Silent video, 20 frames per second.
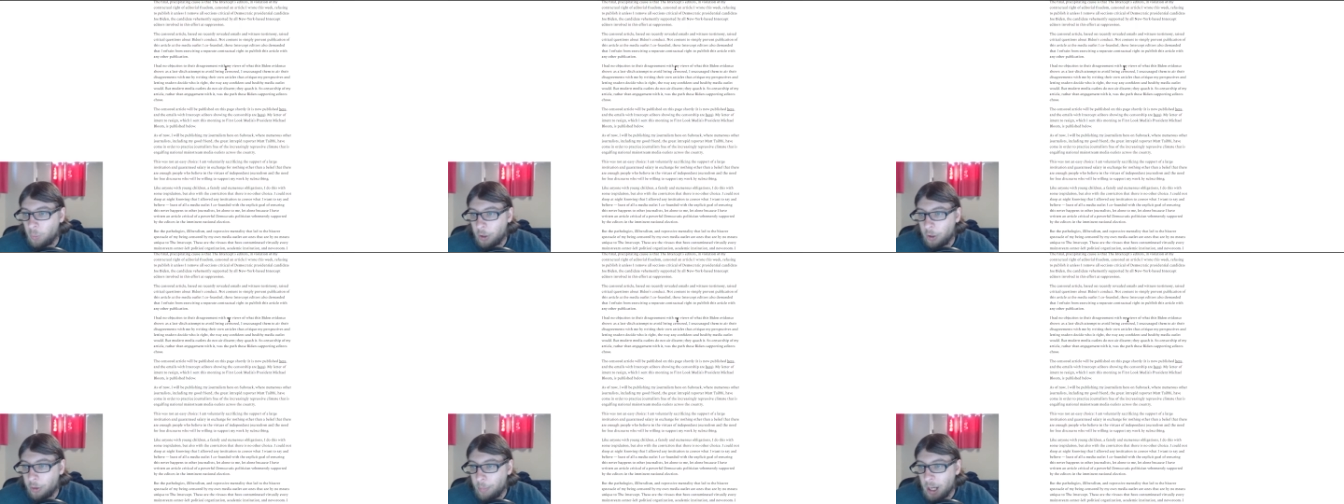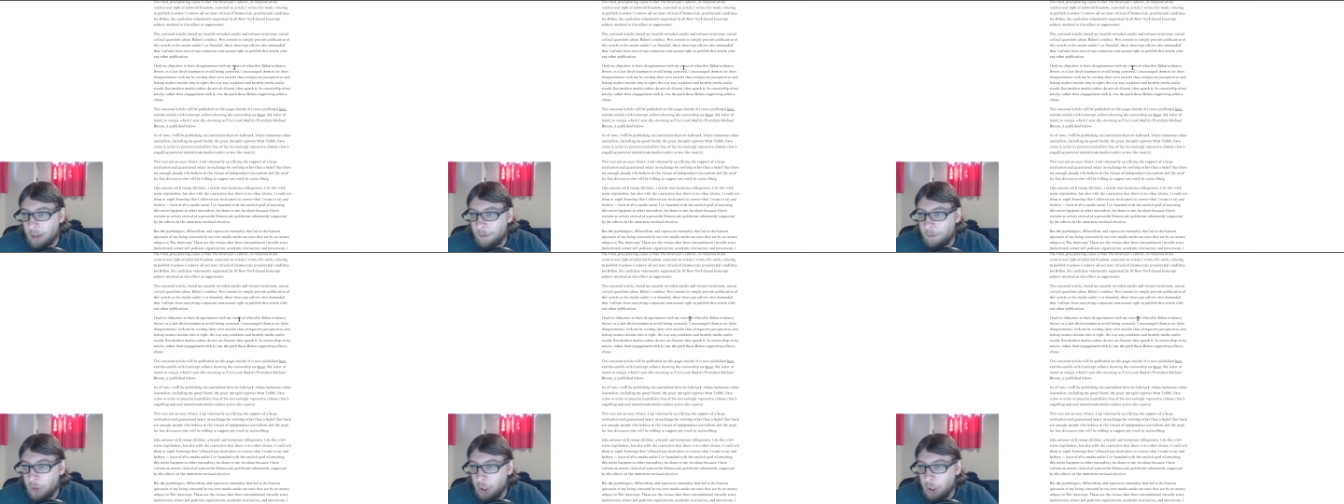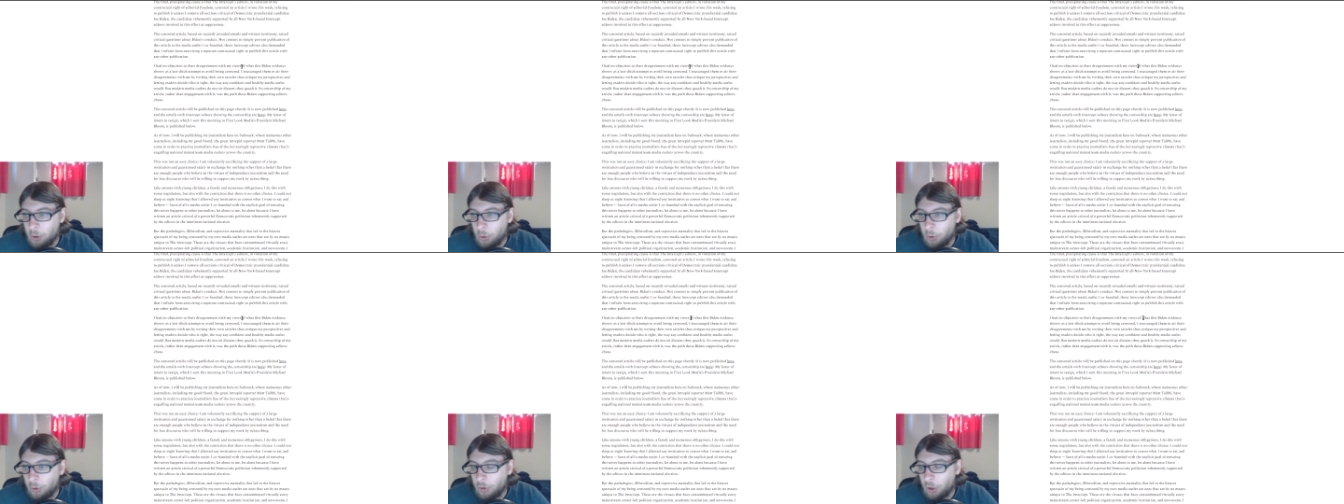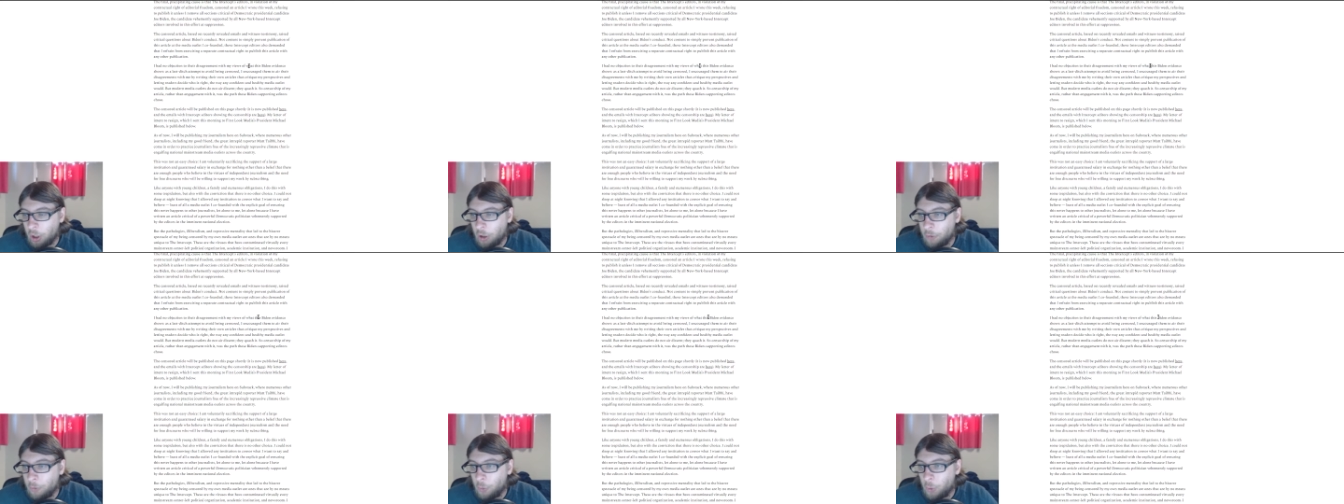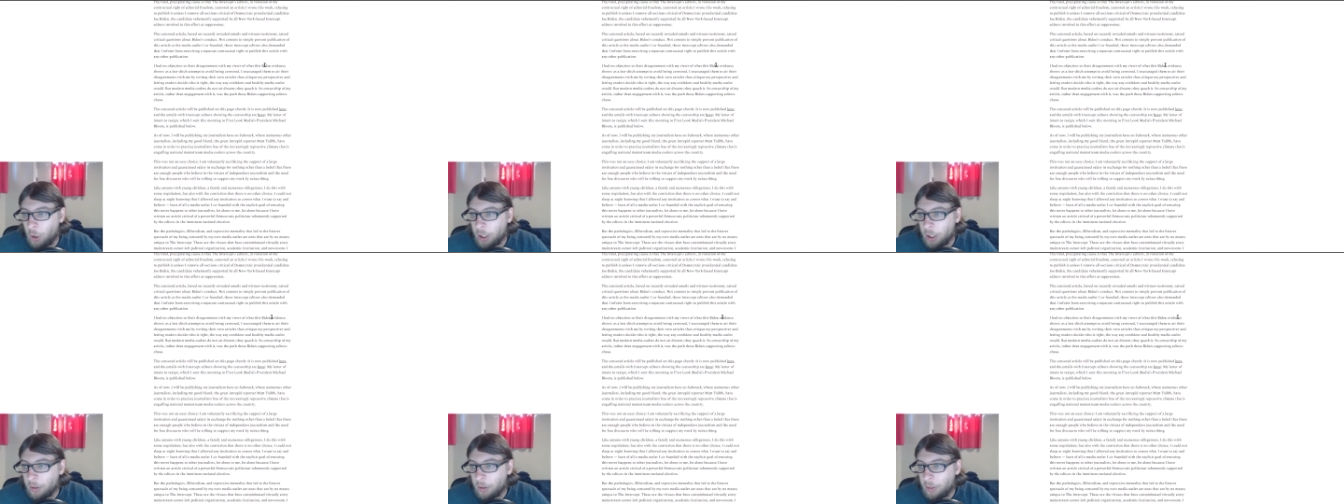with my views of
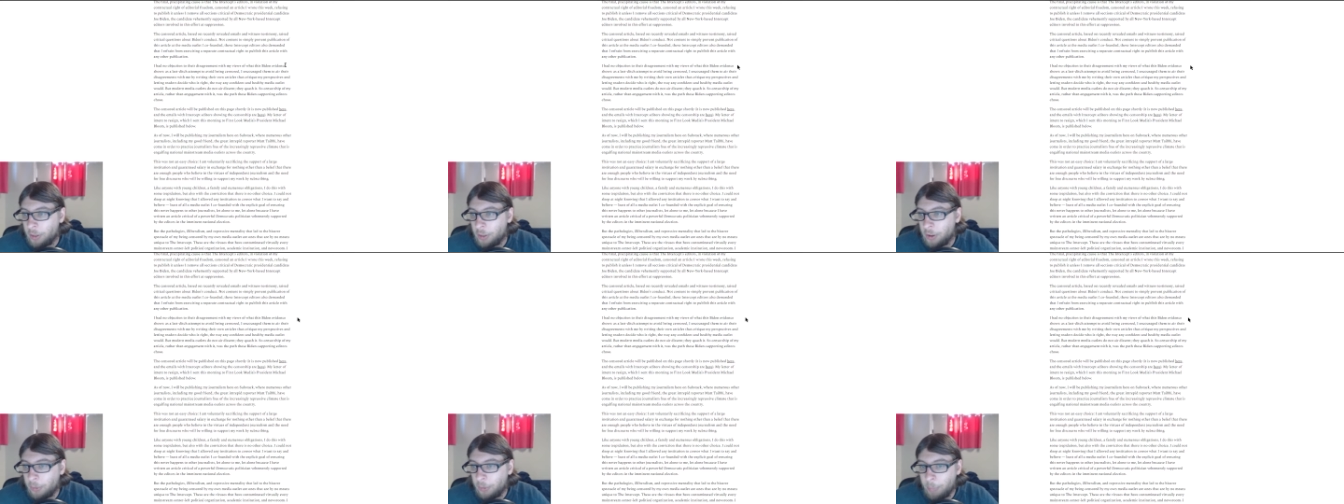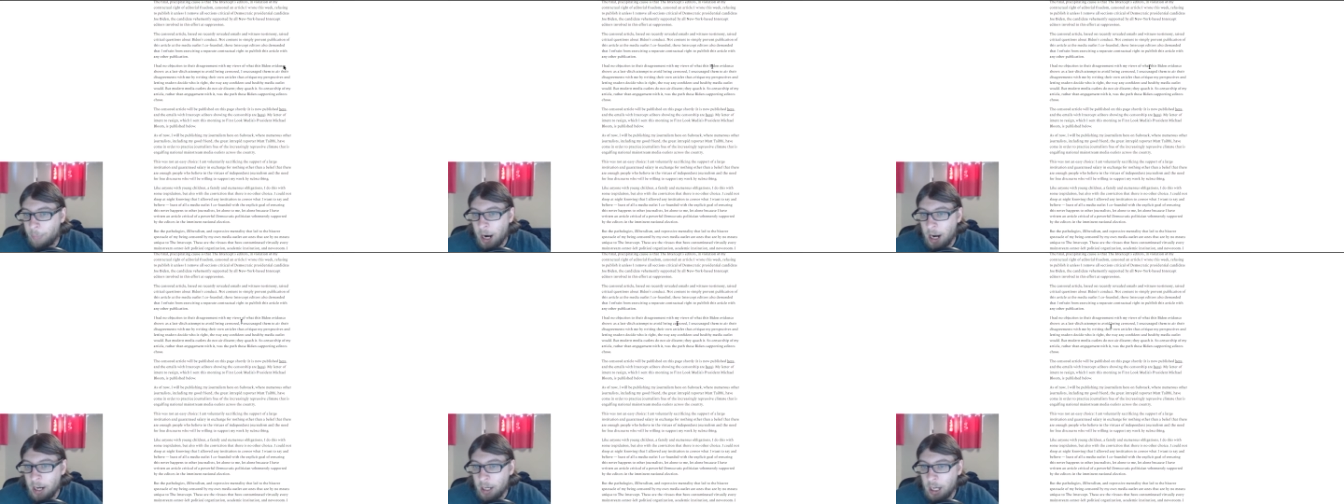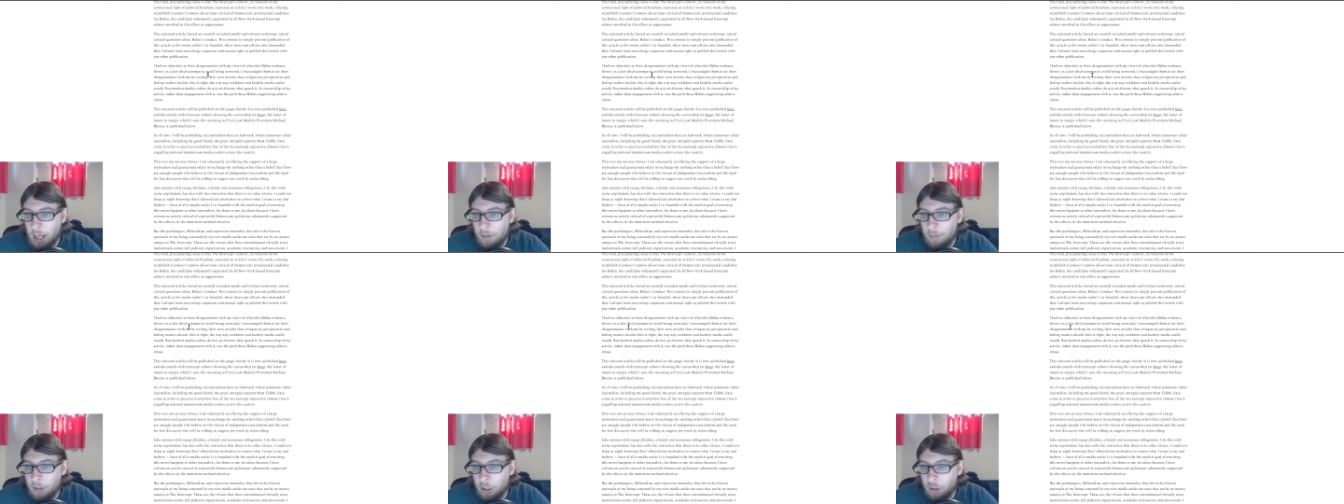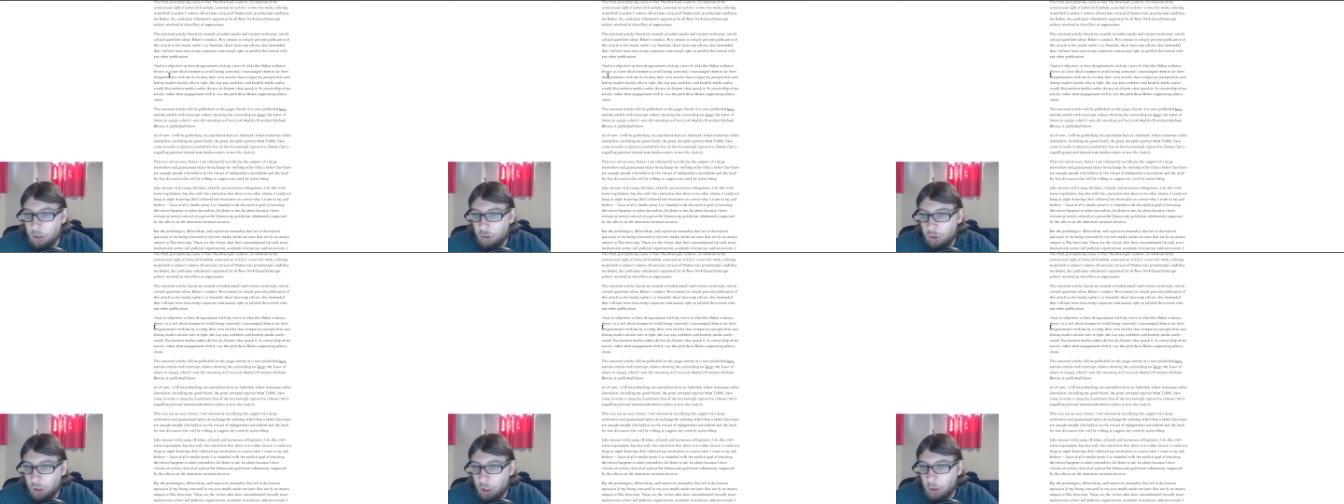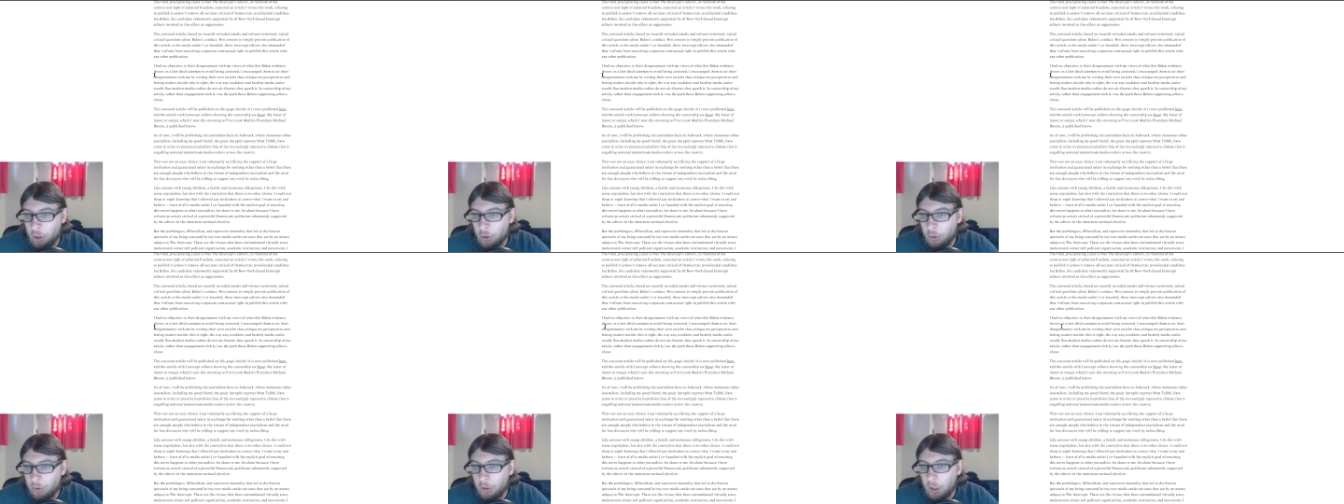what this Biden evidence
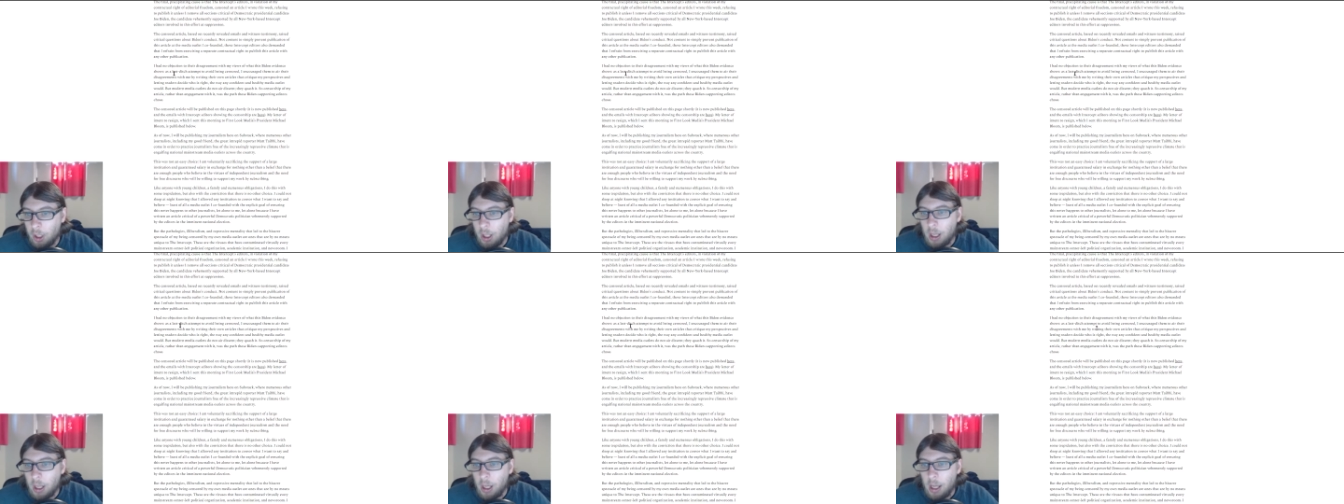shows.